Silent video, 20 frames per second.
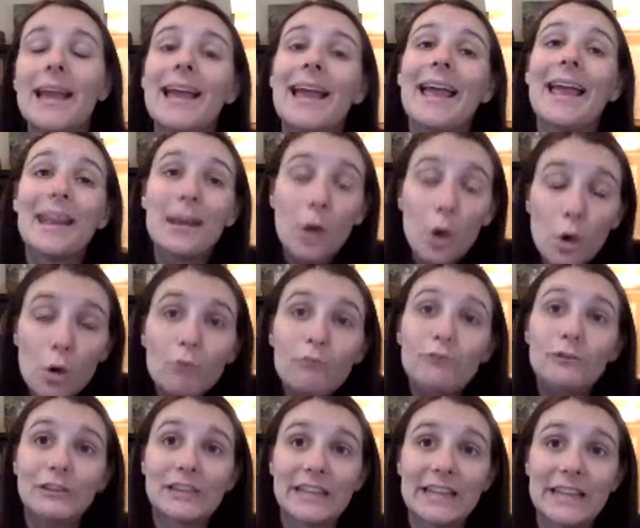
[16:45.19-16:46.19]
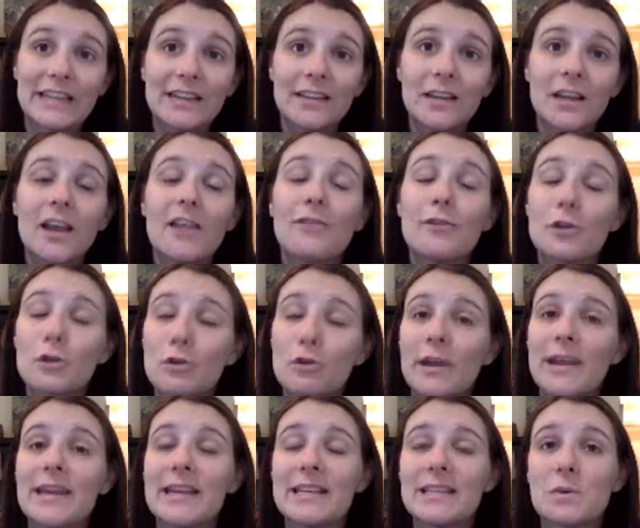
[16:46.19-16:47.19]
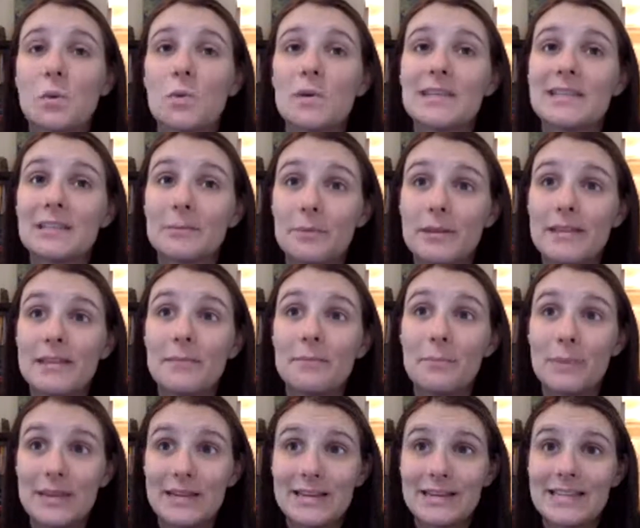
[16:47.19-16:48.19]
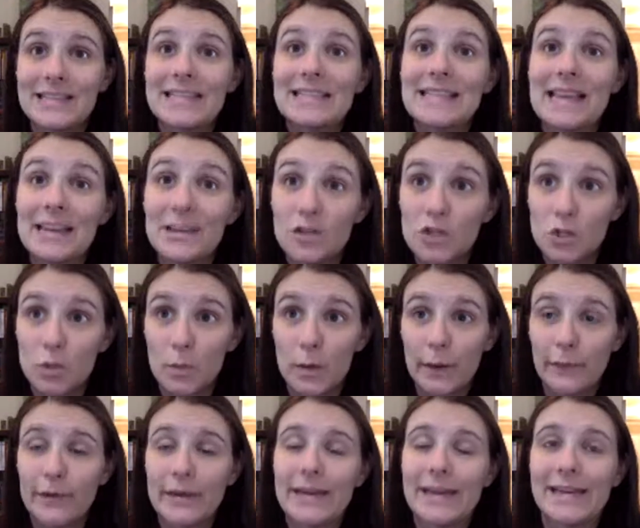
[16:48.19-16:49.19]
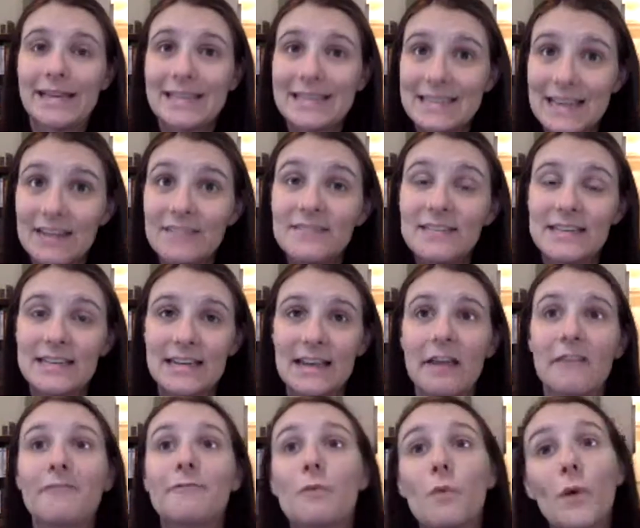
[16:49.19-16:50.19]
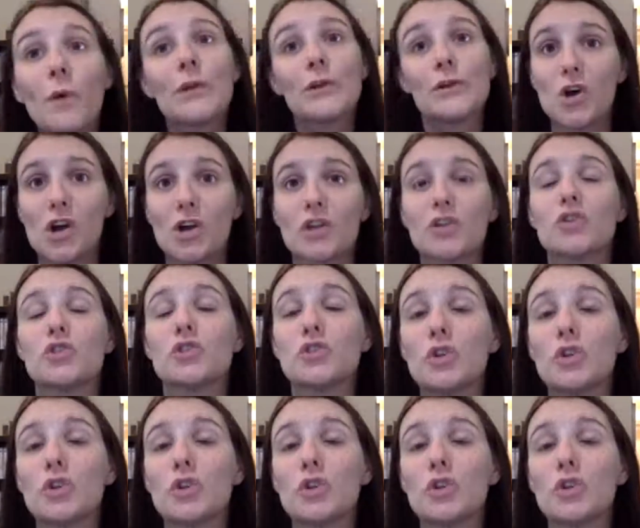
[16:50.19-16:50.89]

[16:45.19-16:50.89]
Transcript: And hopefully the crate is going to be the biggest sanctuary and safety net for your dog